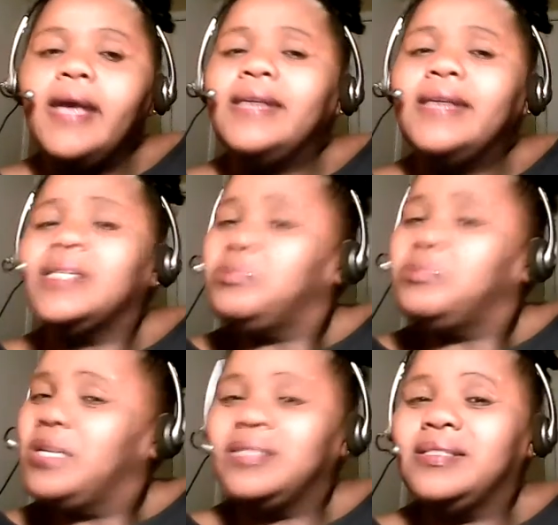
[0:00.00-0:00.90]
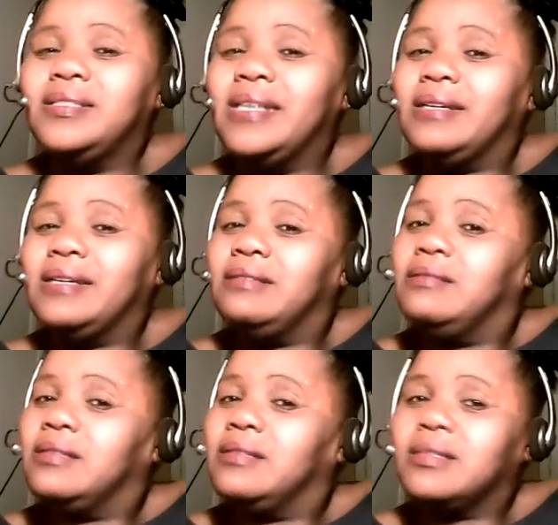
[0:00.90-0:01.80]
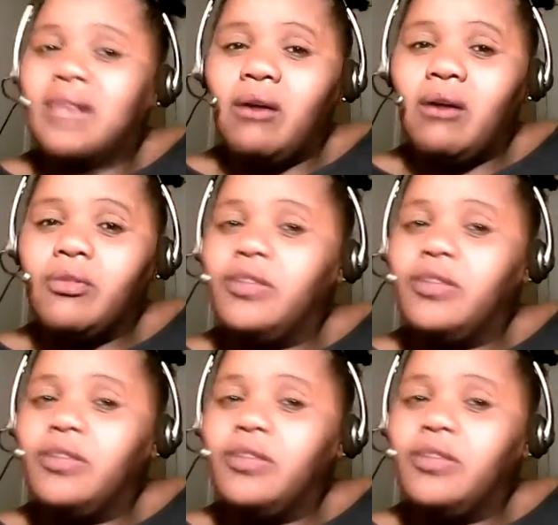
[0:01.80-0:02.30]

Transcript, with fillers: and especially down here in the south,